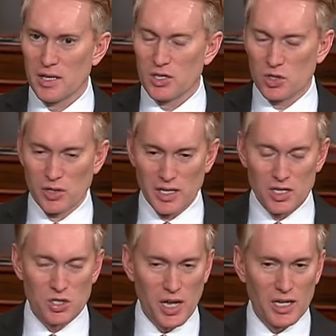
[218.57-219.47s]
so that
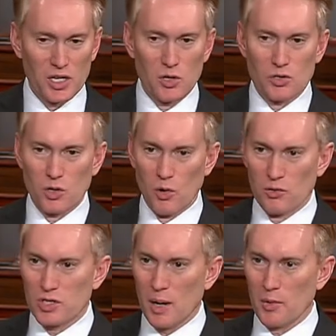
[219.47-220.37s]
each state can use their own
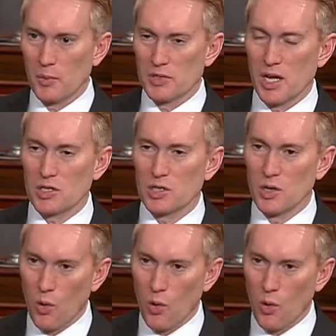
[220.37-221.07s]
cyber protection